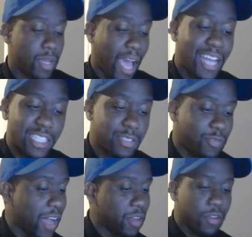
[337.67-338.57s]
I just
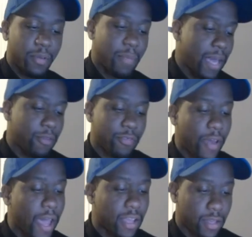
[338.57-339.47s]
followed them. Matter of
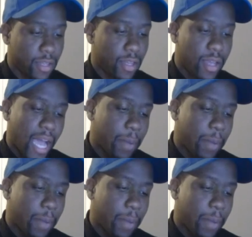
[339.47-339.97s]
fact, I'm